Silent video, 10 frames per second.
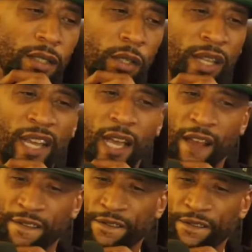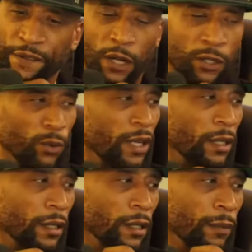so yeah, I fucked
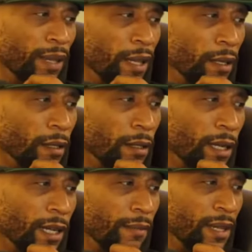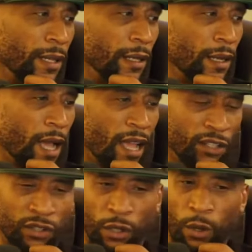with it a little bit, you know what I mean?
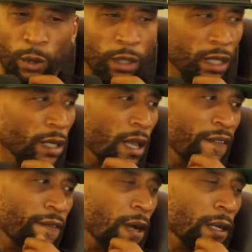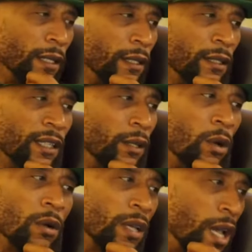I sold it, I fucking did
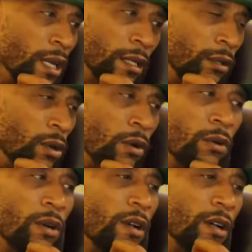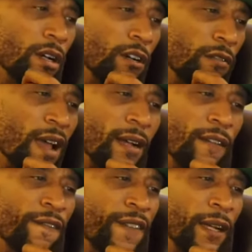all kind of, you know,
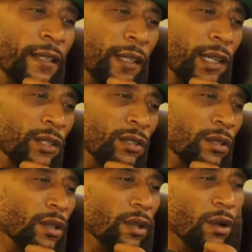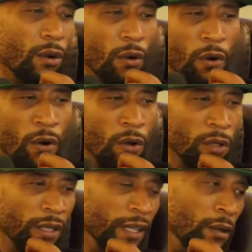crack affected us
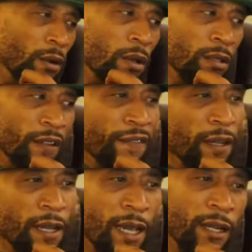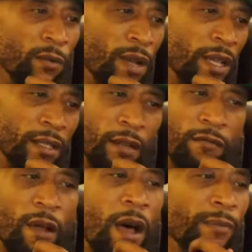all in all different kind of ways.
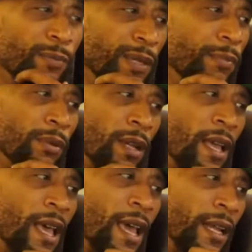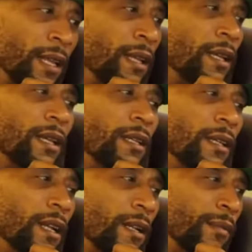I robbed people that had it.
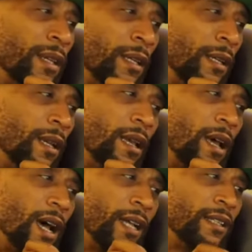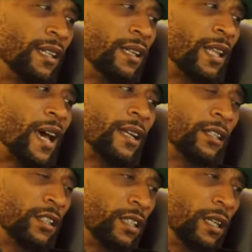You know what I mean? I did a lot
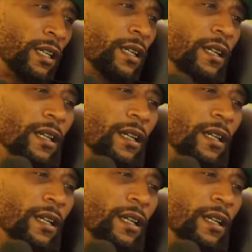of shit.